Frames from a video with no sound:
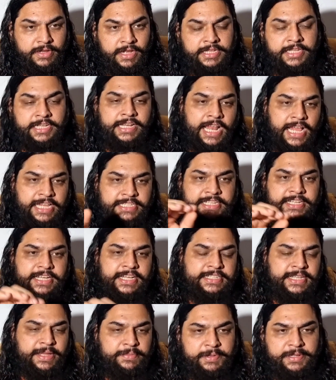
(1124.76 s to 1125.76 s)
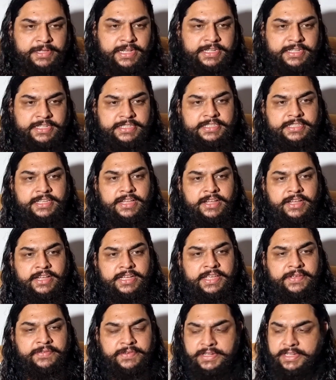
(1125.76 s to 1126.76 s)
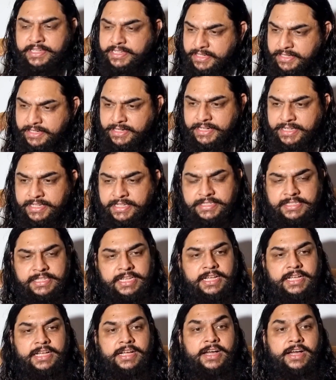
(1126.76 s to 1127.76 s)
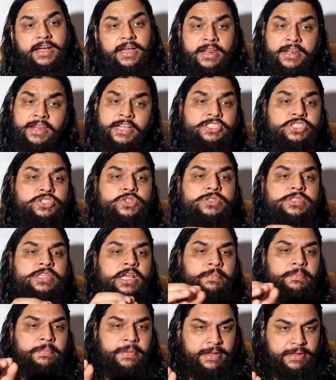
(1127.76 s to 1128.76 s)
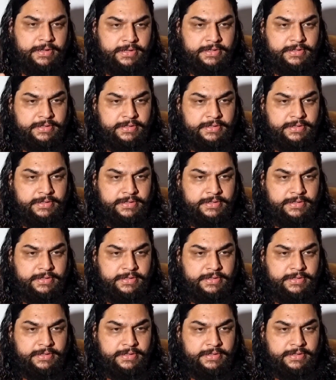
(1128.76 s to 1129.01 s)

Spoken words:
And the classic example that is given here is Rajju Sarpa.